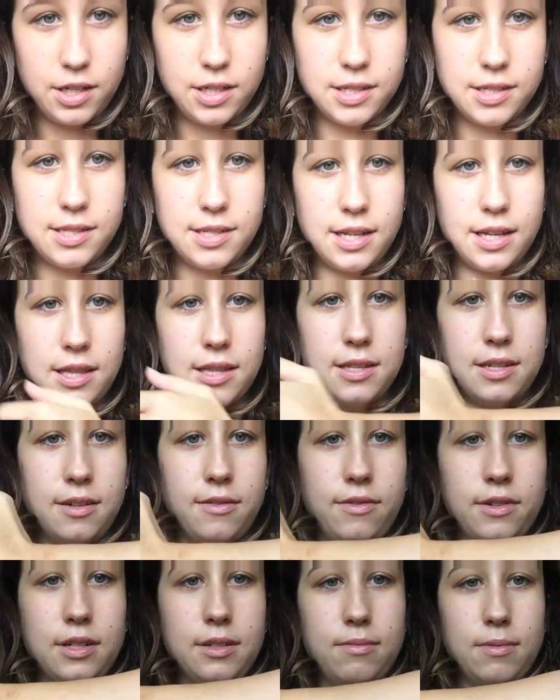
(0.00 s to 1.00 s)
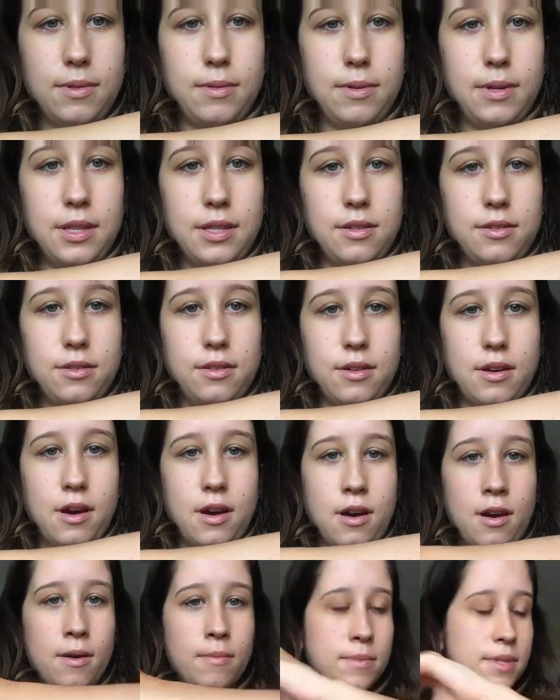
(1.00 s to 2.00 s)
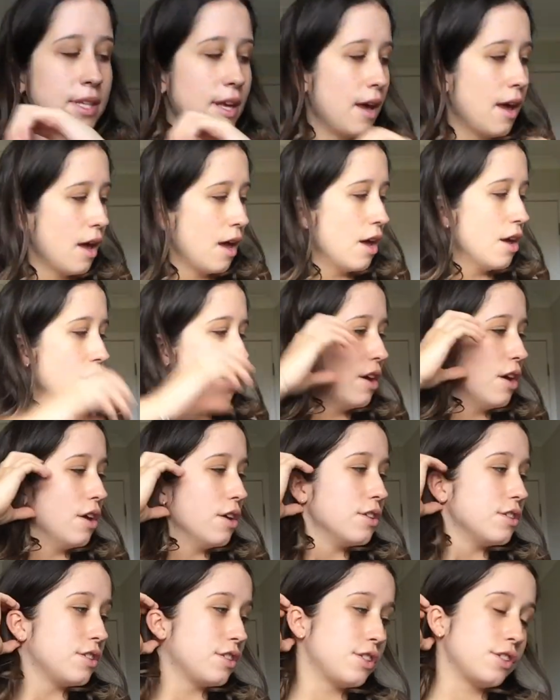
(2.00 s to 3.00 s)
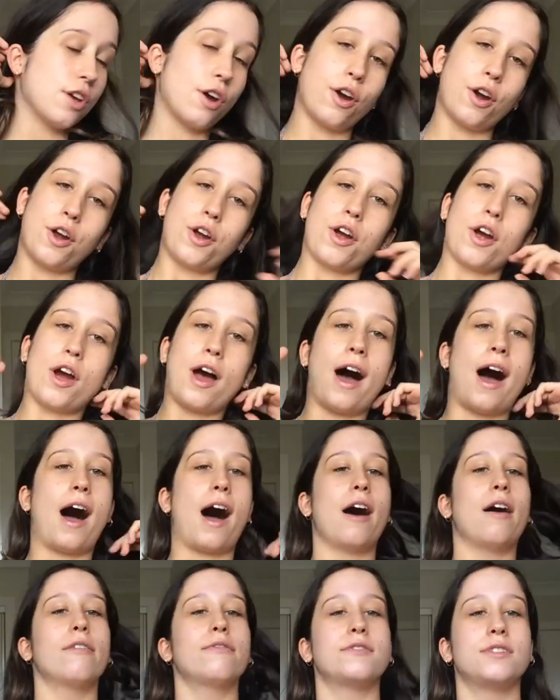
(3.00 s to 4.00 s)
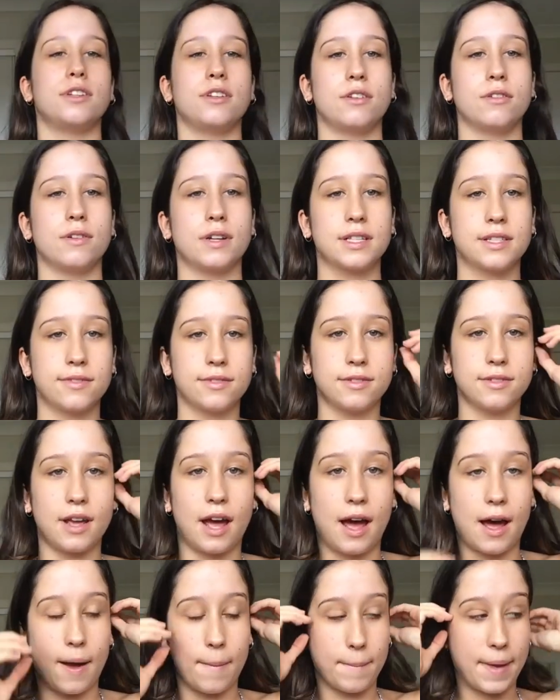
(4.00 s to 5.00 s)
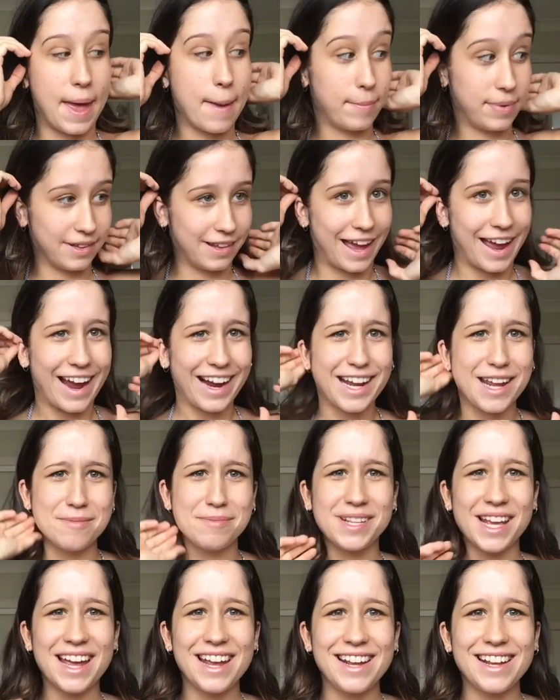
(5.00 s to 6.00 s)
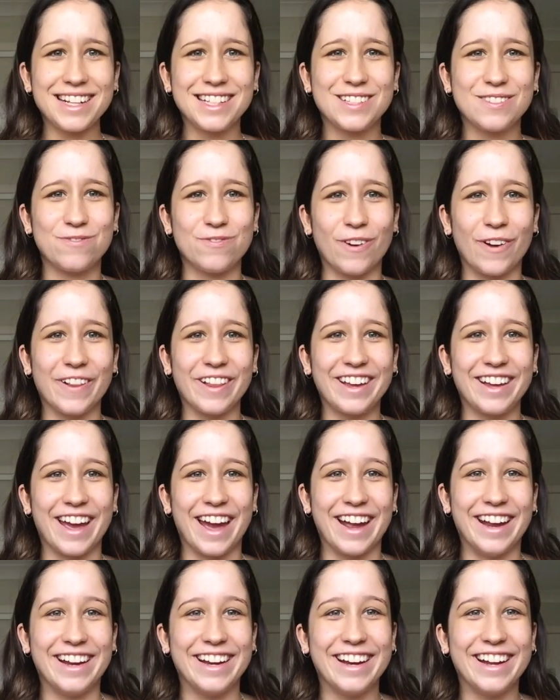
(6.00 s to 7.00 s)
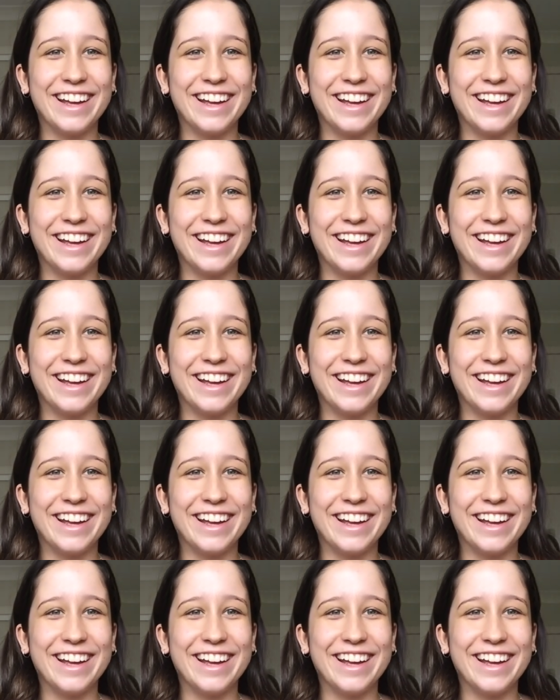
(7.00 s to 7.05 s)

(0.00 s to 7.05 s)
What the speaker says: You can see the difference between the two arms. So after you epilate, I keep saying exfoliate.